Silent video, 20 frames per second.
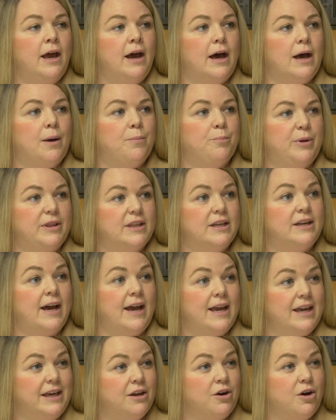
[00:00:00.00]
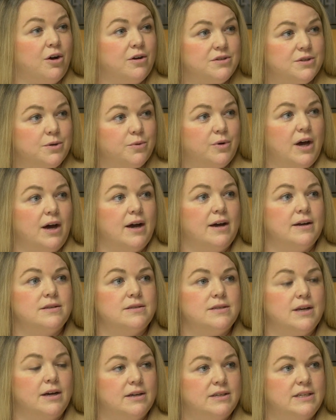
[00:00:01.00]
but the diet can also
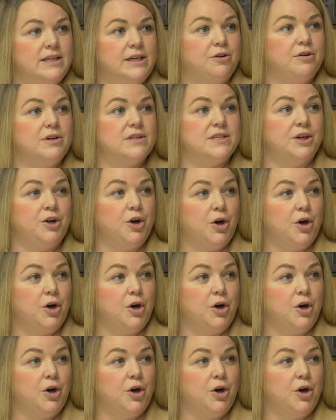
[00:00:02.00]
cause a decrease in